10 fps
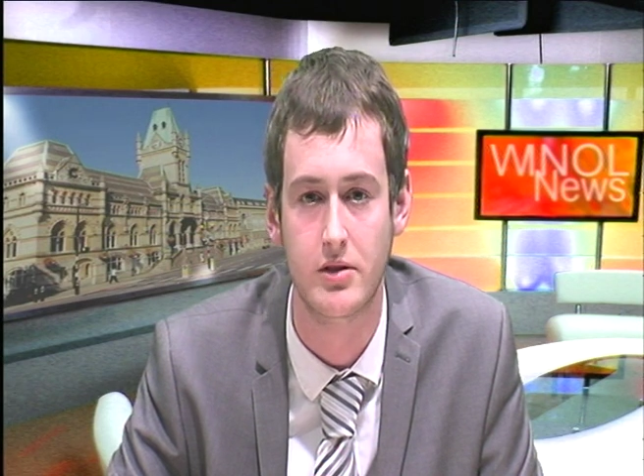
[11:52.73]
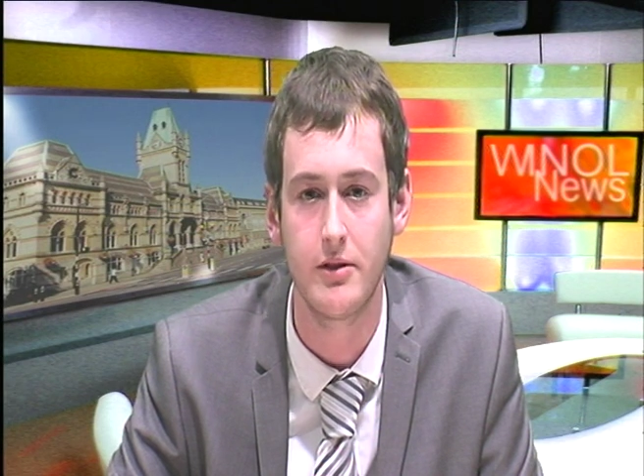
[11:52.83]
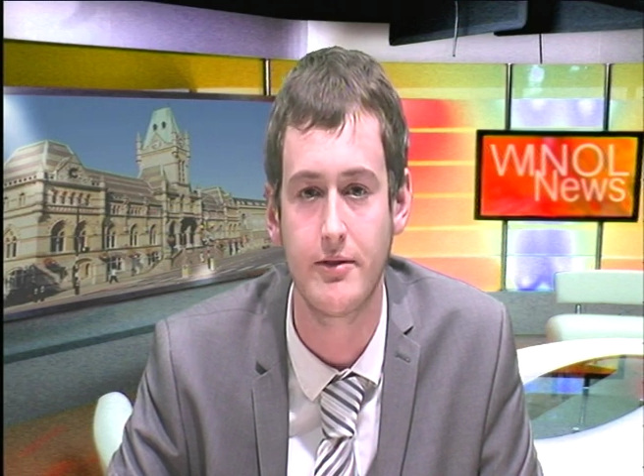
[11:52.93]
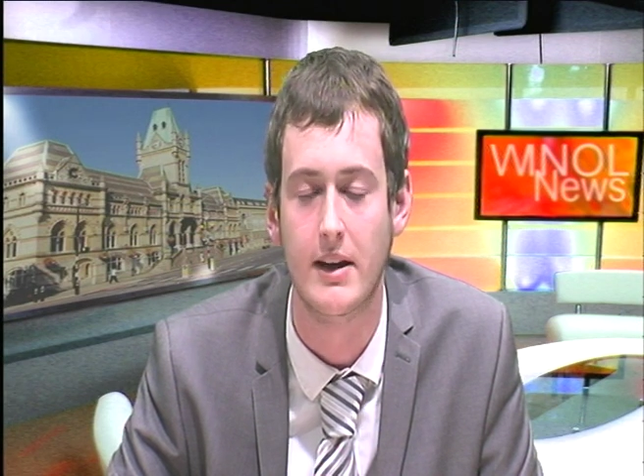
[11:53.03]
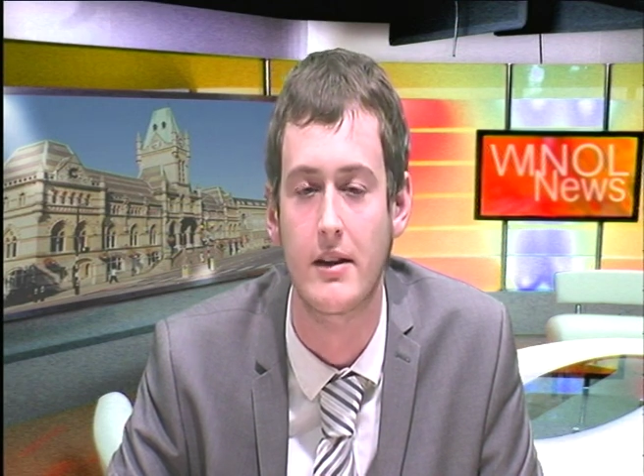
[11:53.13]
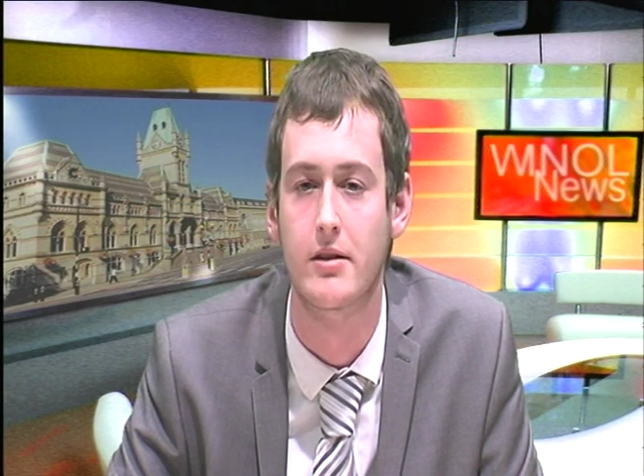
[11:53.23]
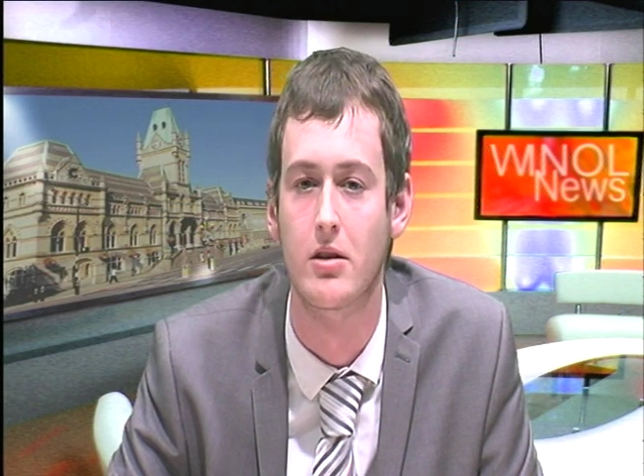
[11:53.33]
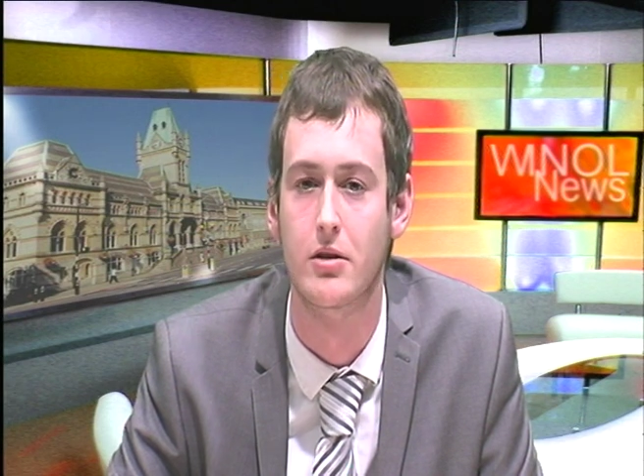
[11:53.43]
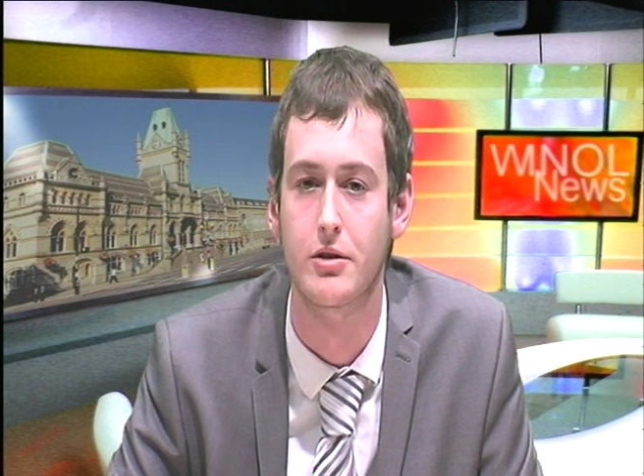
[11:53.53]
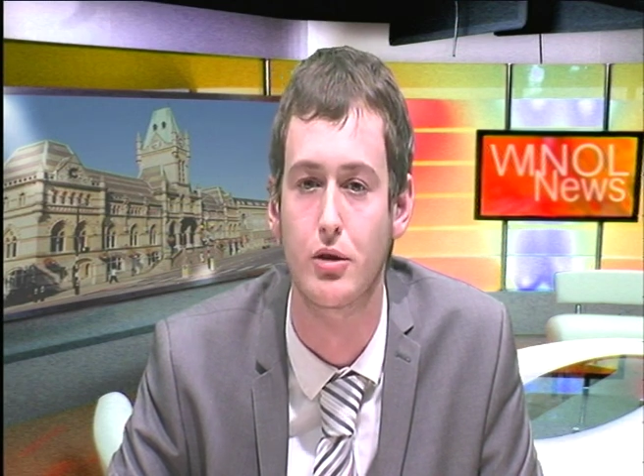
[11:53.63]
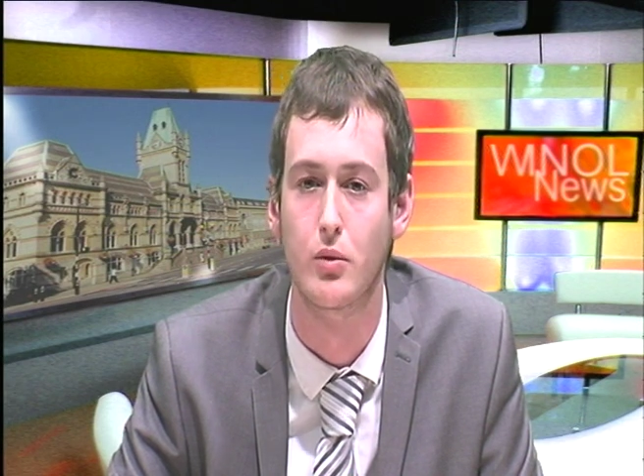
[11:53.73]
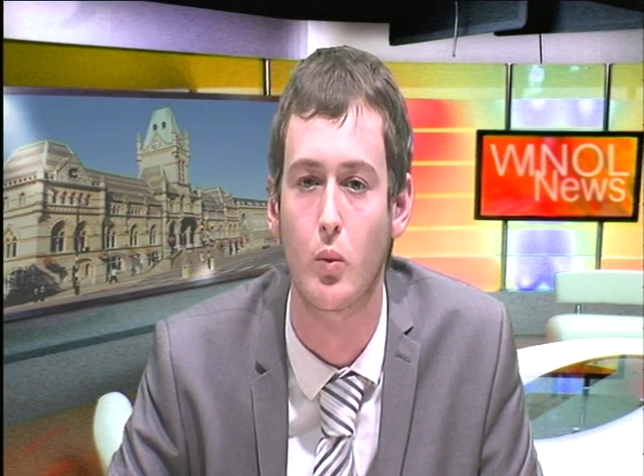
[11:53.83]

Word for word: don't forget to log on to